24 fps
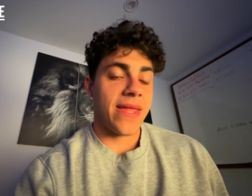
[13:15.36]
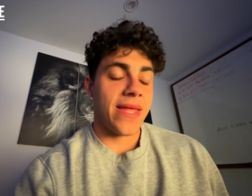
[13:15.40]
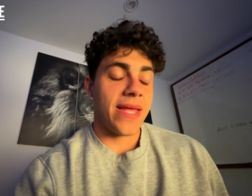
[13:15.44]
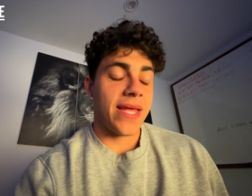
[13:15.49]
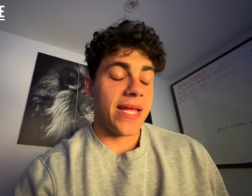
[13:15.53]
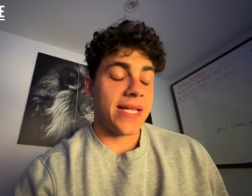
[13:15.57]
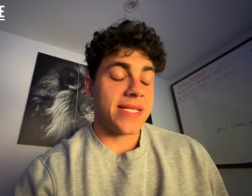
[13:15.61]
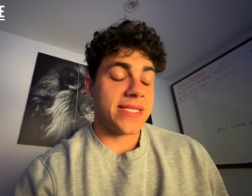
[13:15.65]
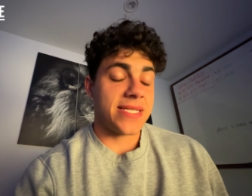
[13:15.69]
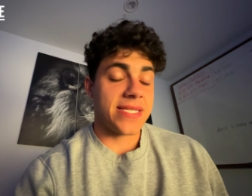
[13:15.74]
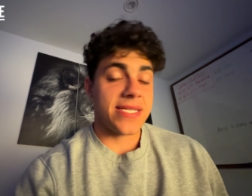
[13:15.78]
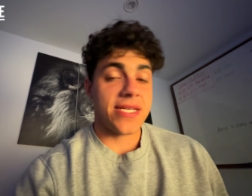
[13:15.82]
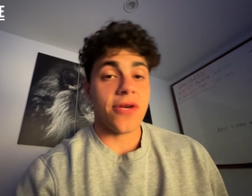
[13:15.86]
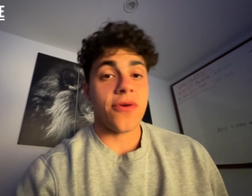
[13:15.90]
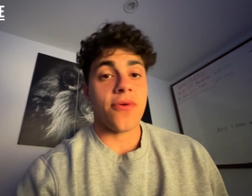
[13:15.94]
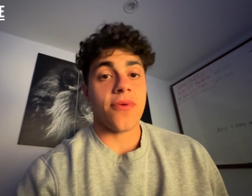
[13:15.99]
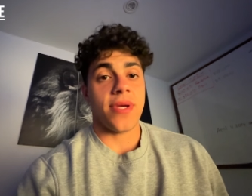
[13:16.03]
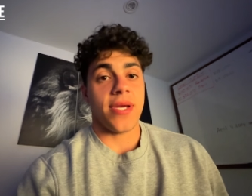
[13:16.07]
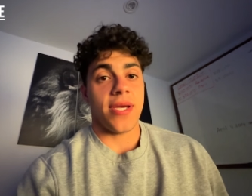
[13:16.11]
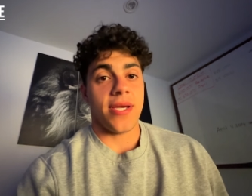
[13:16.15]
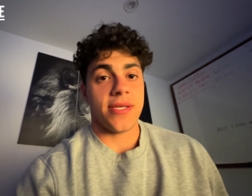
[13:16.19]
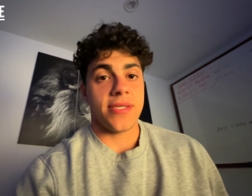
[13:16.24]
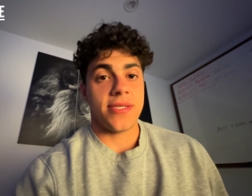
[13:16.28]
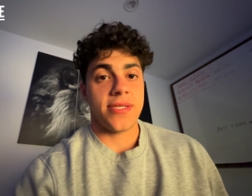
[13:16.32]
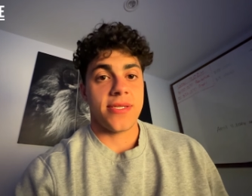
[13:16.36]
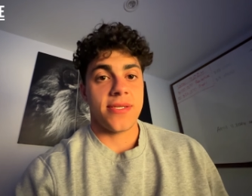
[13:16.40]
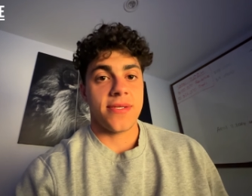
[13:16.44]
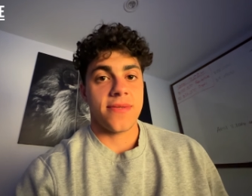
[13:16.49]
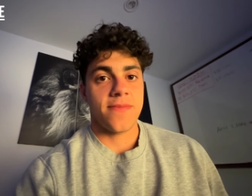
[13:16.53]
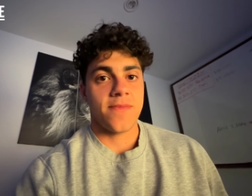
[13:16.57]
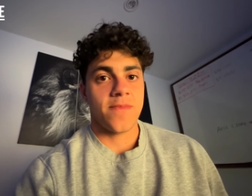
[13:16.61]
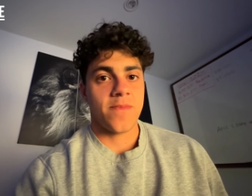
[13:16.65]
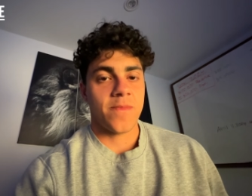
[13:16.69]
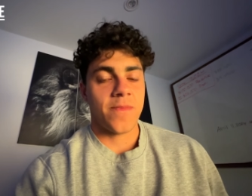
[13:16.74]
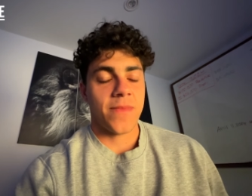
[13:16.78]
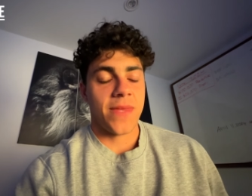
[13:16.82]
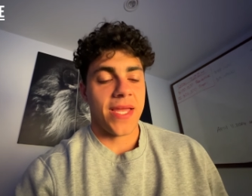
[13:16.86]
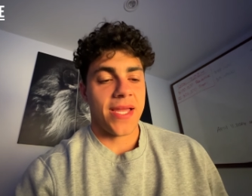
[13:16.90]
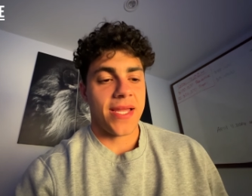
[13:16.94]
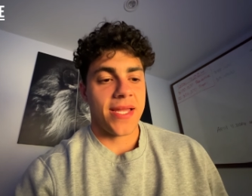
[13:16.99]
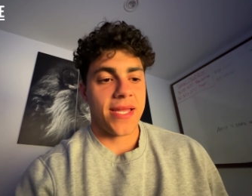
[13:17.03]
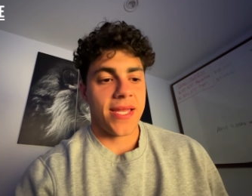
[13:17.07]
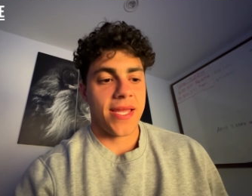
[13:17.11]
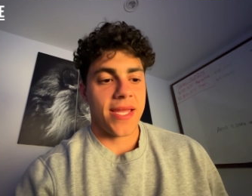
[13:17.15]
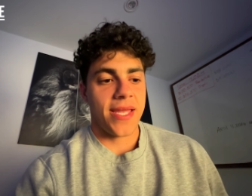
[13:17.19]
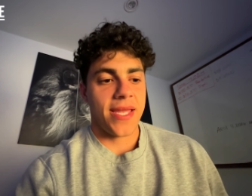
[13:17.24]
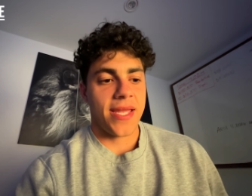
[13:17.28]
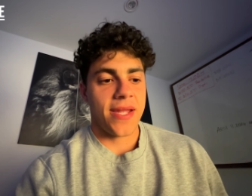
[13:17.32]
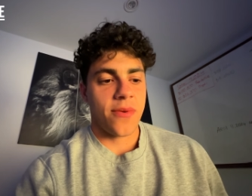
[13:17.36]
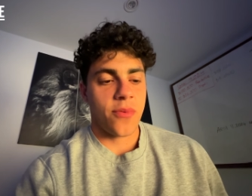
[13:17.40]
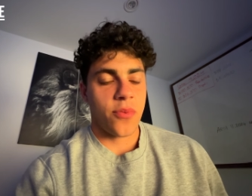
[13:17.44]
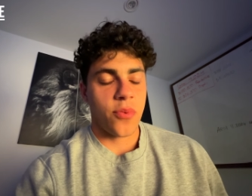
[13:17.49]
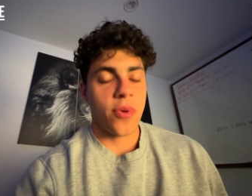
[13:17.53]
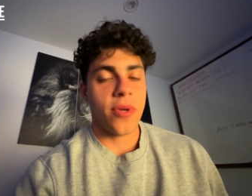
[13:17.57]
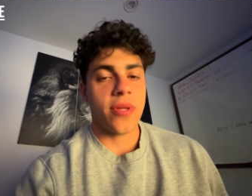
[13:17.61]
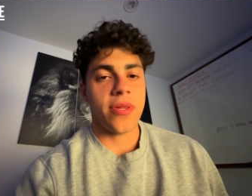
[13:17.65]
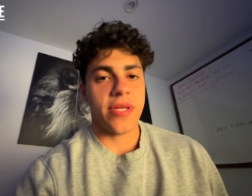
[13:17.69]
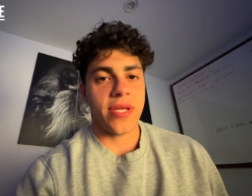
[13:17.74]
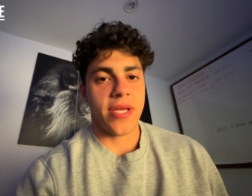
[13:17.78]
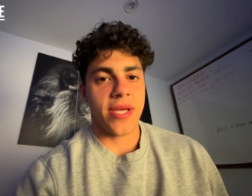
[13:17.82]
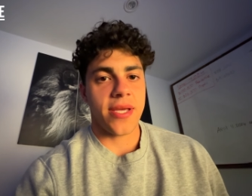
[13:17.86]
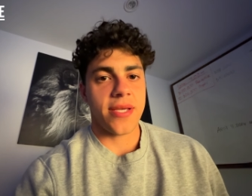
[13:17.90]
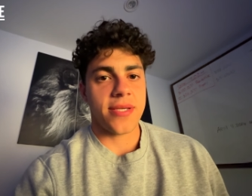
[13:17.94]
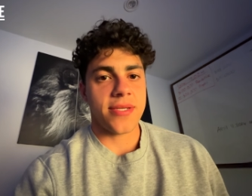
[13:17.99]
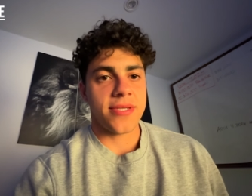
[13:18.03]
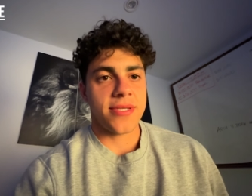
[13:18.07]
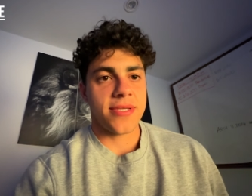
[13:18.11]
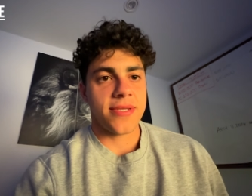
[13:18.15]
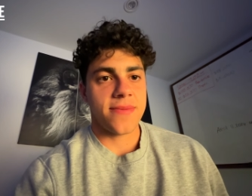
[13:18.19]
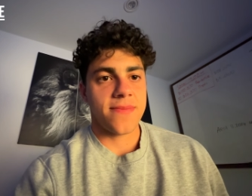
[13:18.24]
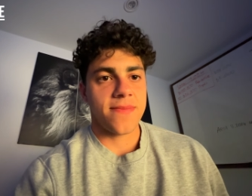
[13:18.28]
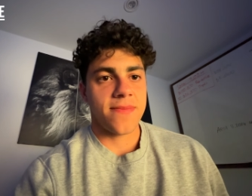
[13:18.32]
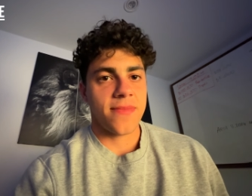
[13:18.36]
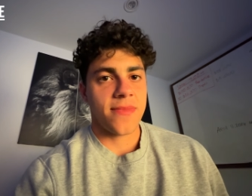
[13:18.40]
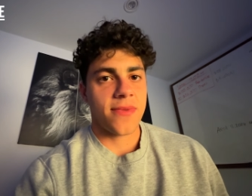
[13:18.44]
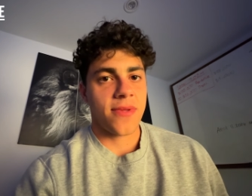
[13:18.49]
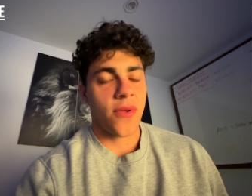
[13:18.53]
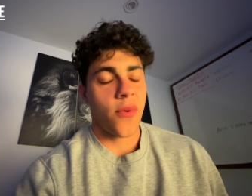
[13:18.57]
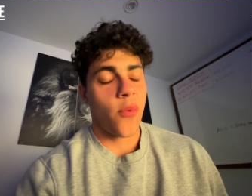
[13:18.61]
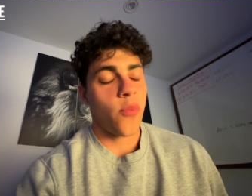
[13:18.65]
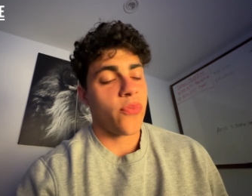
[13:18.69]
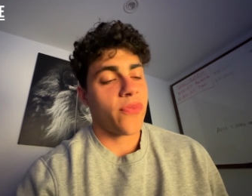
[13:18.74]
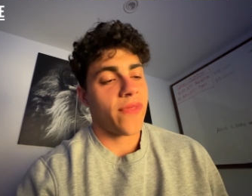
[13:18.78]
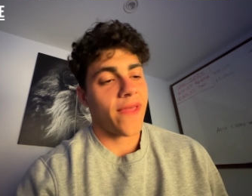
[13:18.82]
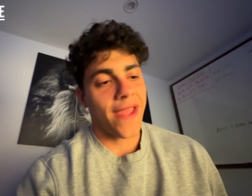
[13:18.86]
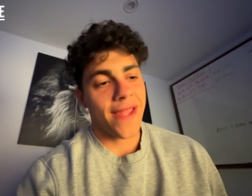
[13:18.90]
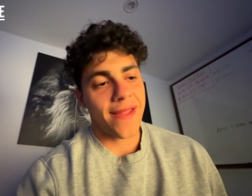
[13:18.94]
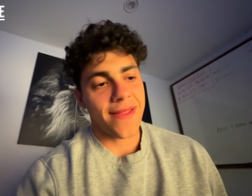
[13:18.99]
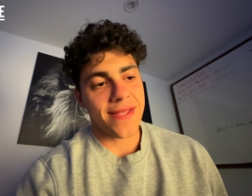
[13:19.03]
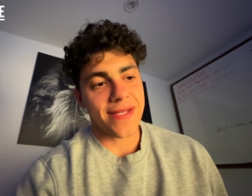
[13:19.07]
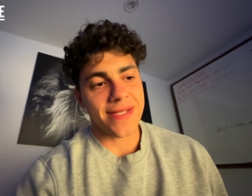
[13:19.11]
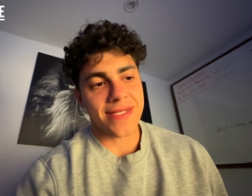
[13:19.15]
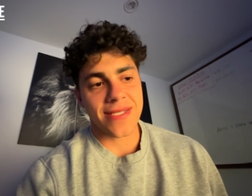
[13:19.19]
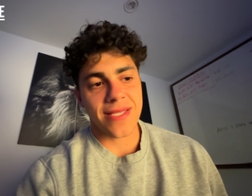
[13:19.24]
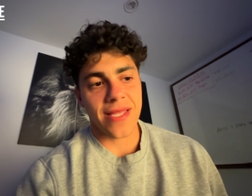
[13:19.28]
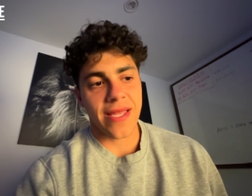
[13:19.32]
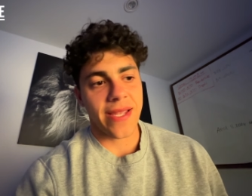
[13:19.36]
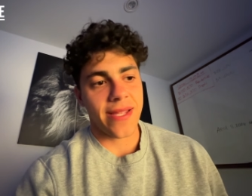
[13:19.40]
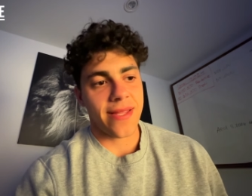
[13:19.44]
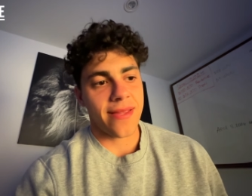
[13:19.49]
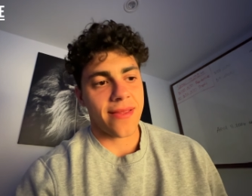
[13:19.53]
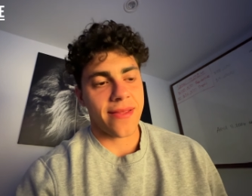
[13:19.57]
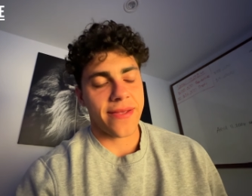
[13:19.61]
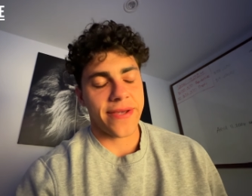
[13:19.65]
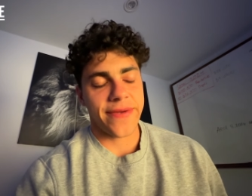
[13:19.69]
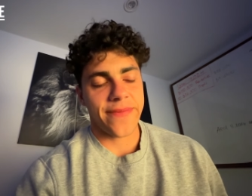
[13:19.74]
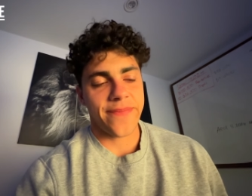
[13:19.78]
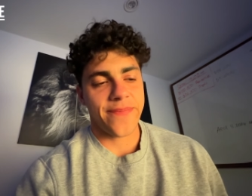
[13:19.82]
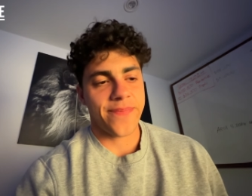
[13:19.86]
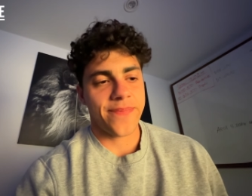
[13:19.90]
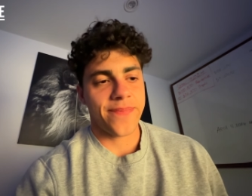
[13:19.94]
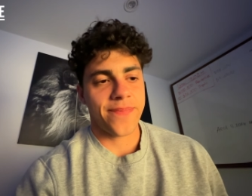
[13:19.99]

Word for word: It's serious. It, it really is. Don't take this lightly.